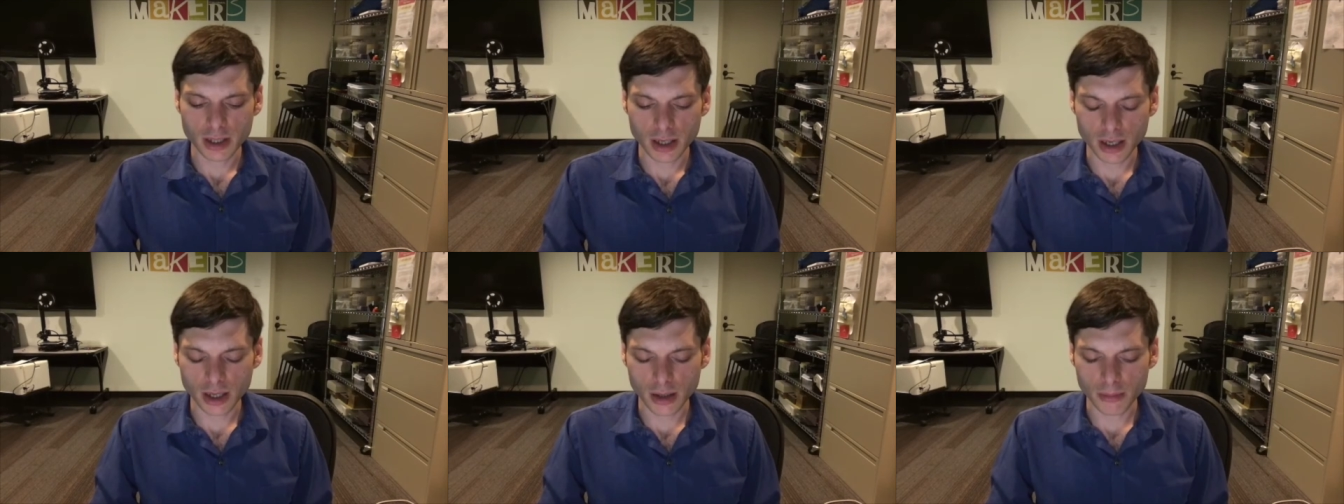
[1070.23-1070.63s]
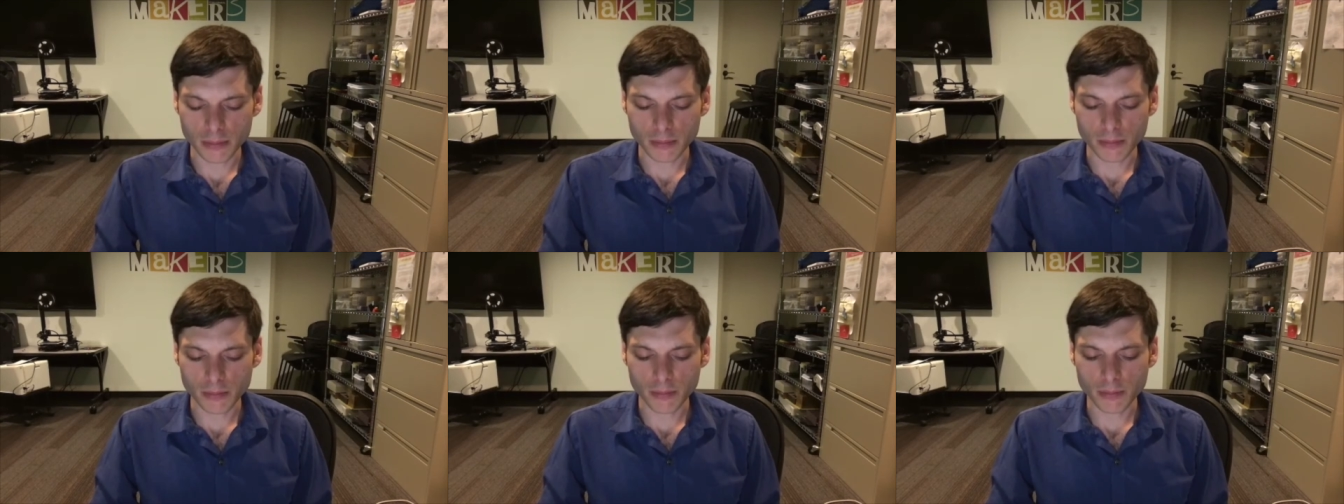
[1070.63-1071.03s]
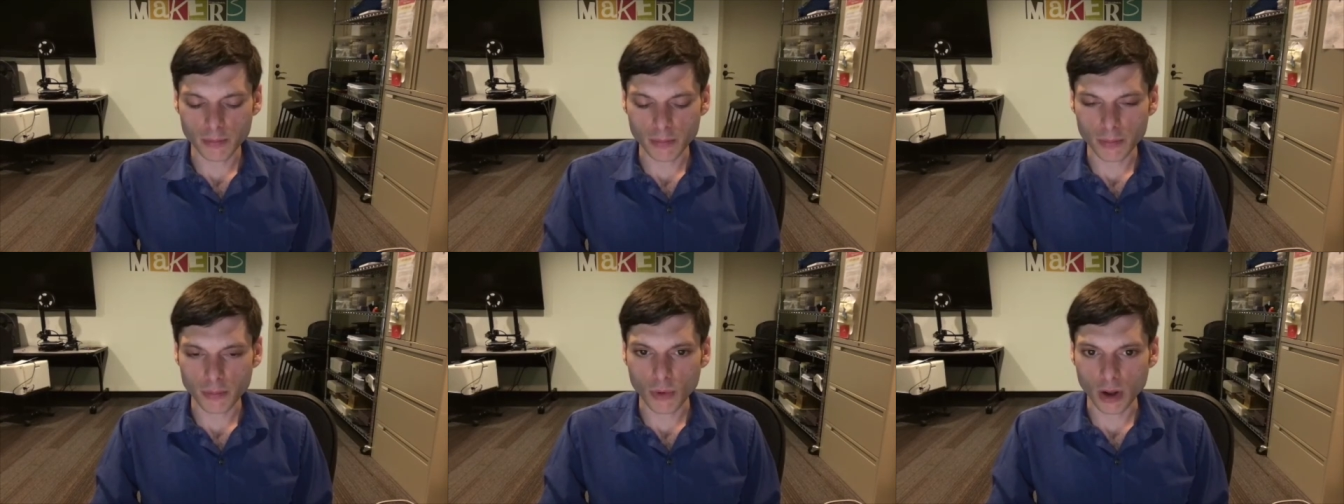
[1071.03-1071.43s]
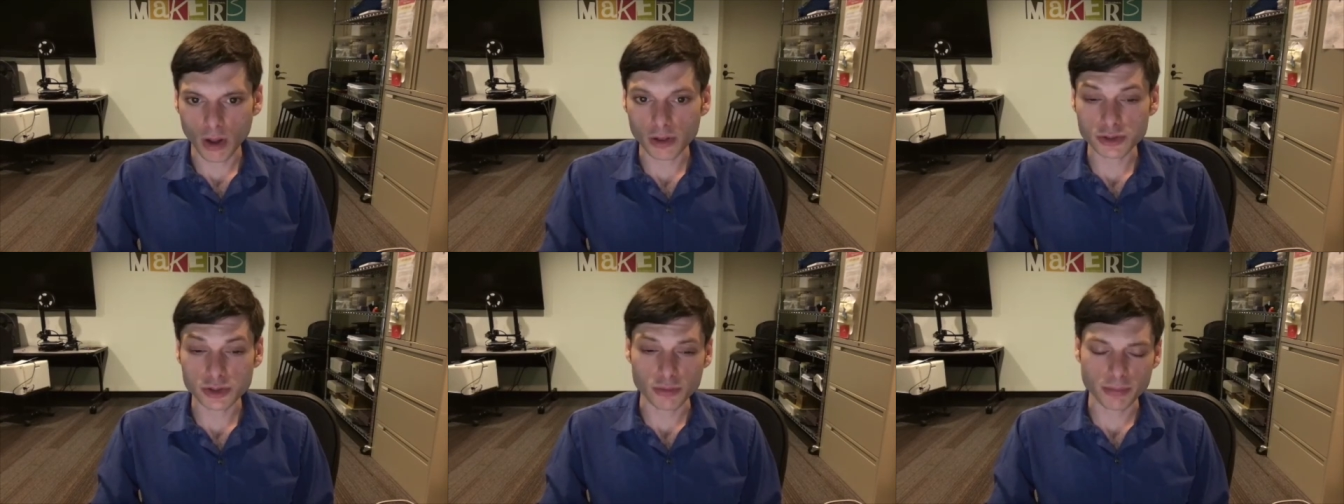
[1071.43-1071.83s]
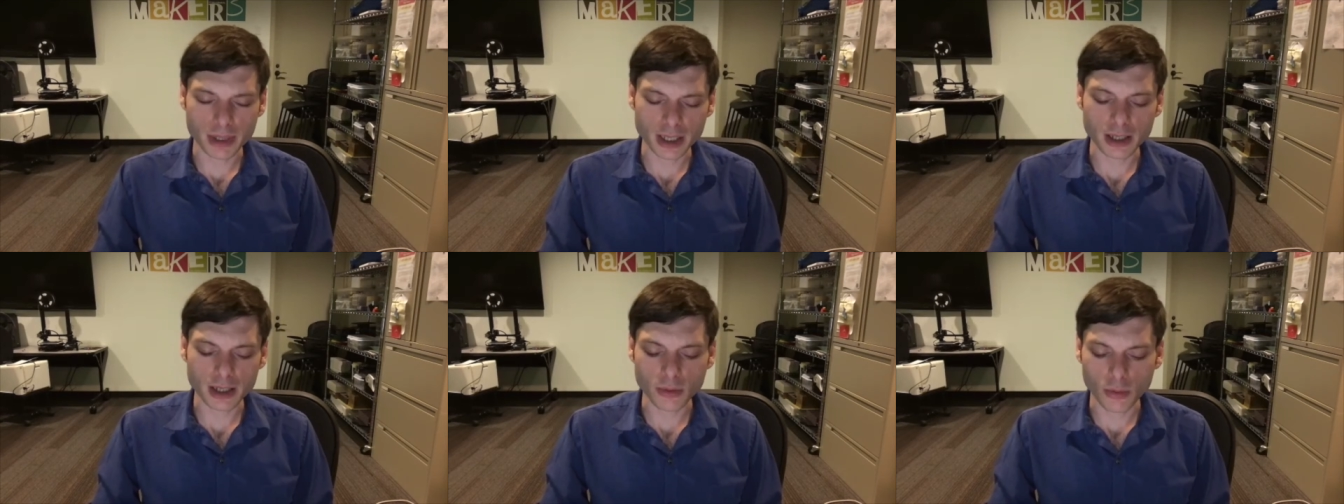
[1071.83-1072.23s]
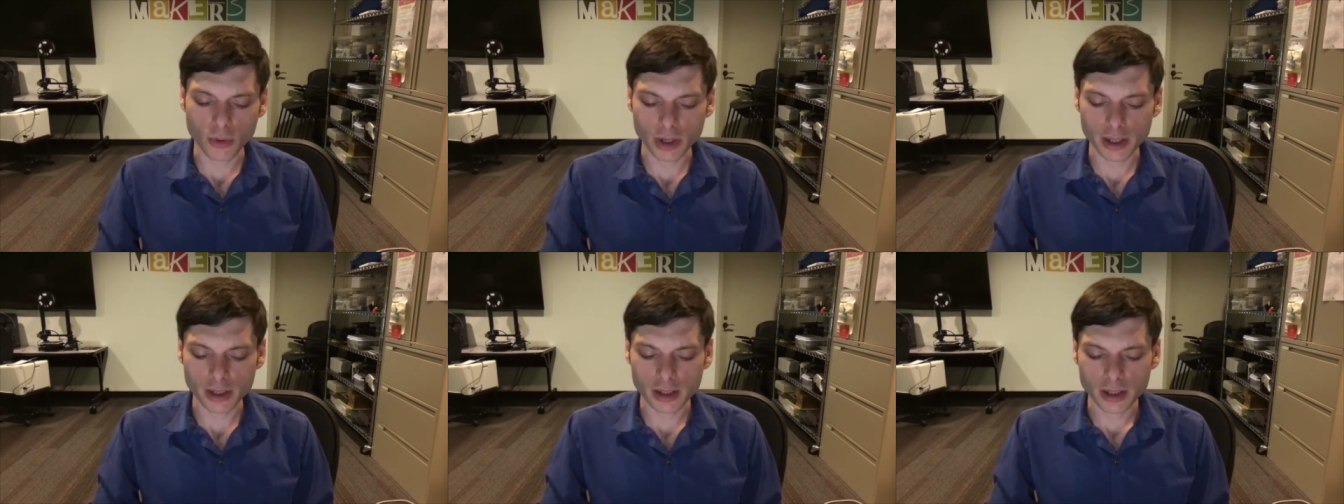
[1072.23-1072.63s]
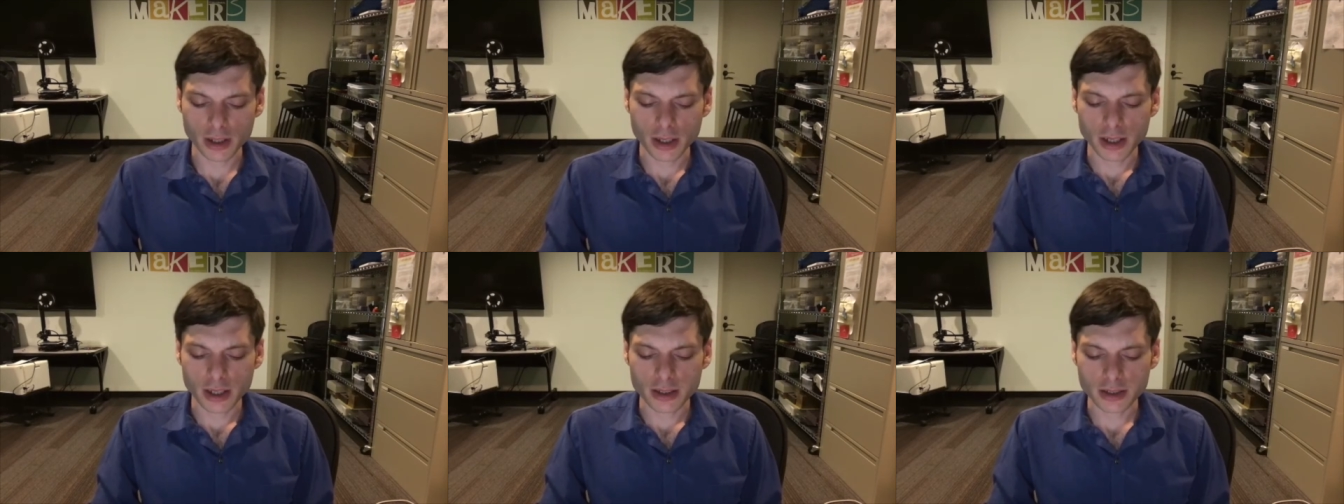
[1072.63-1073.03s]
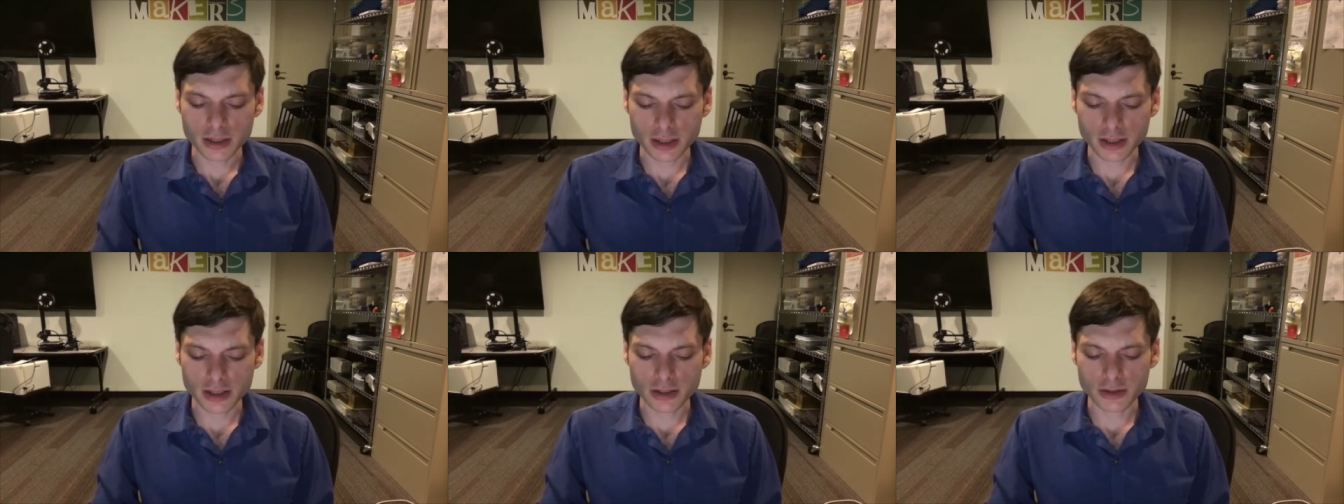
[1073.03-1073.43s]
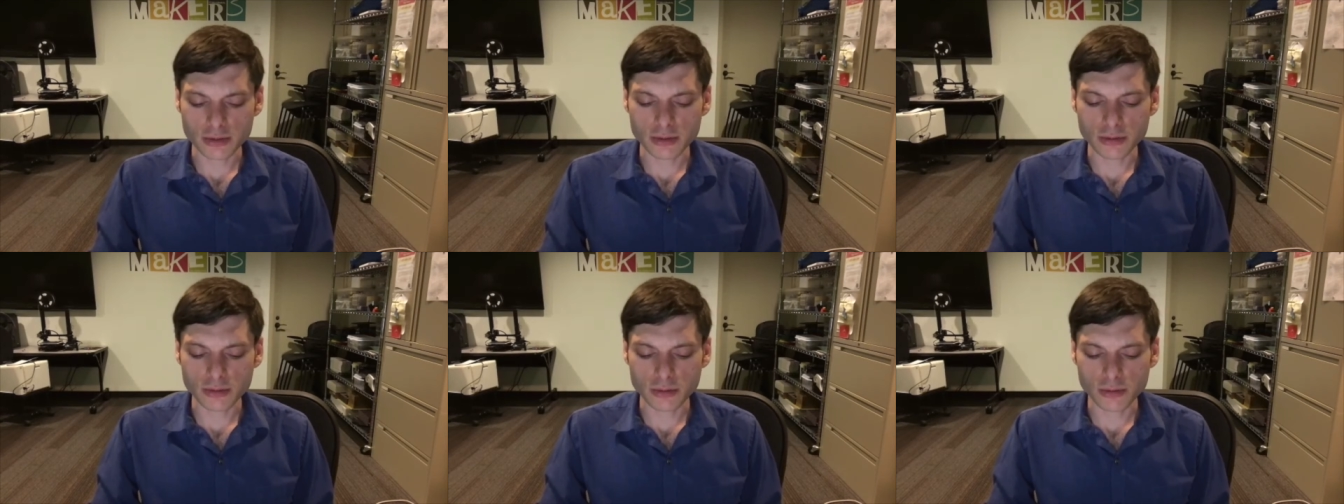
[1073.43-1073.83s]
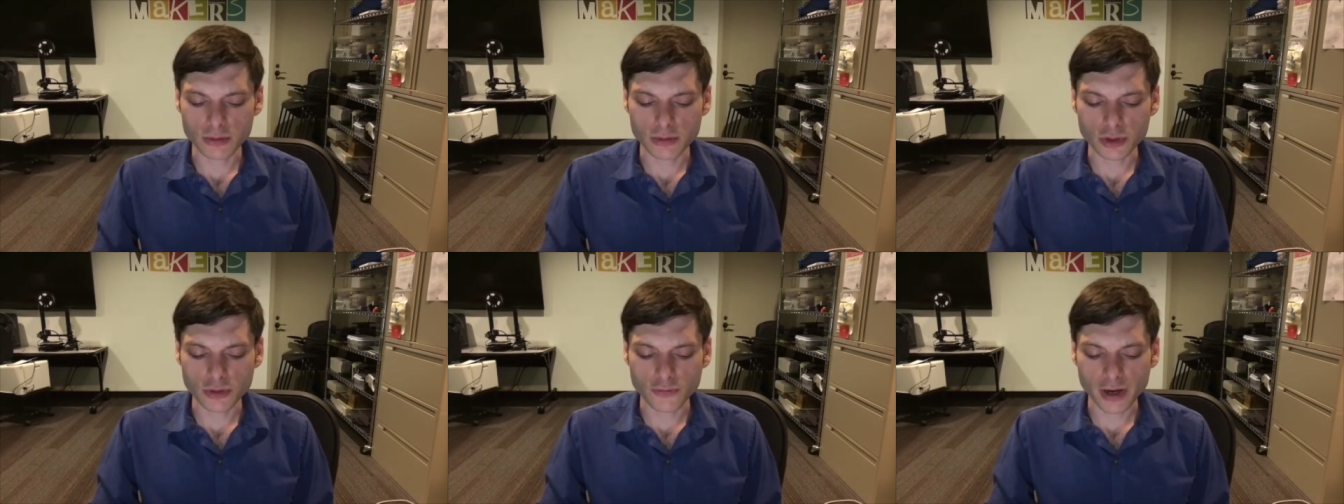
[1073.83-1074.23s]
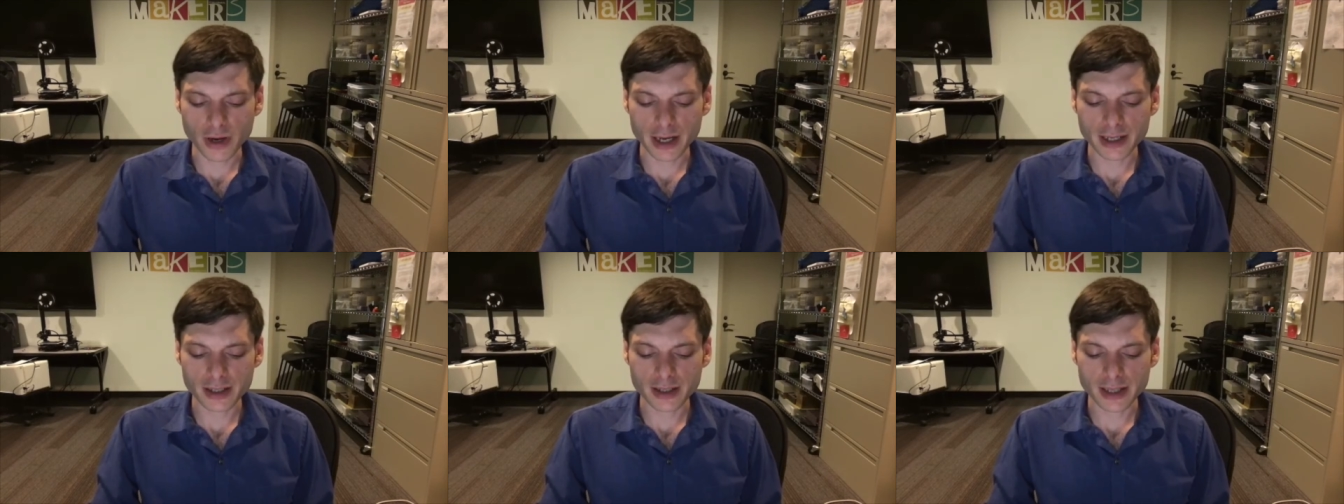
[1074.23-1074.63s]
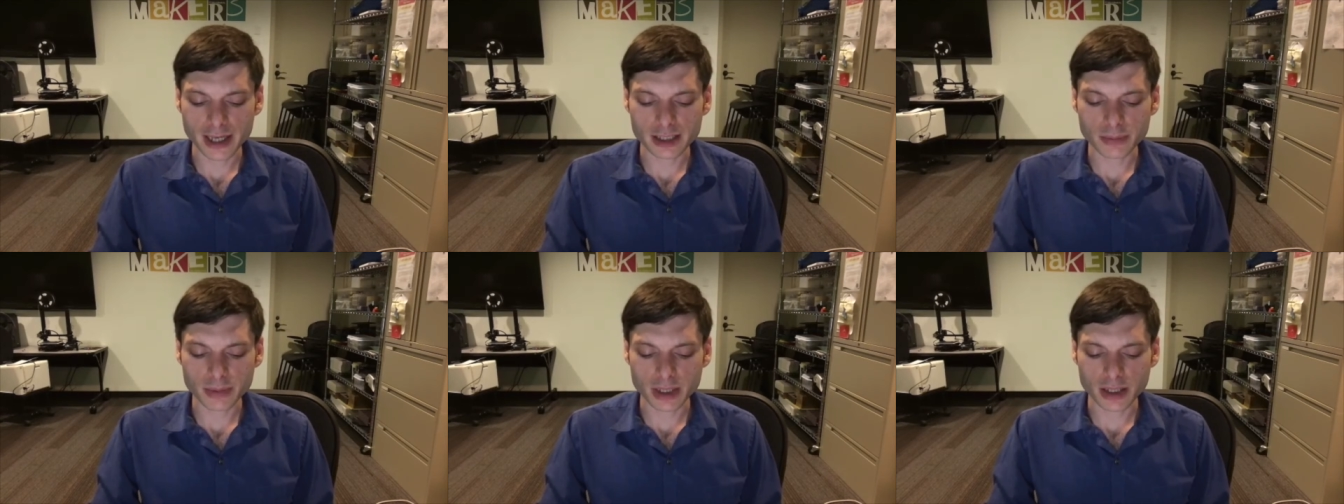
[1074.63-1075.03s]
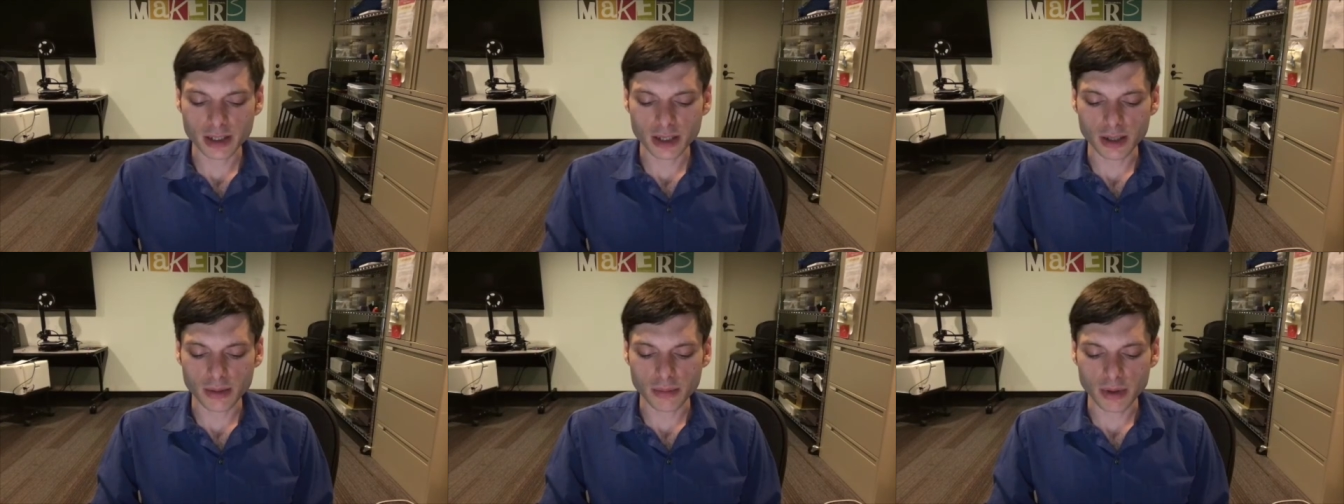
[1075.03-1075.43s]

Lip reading: while also being one, did you find that to be a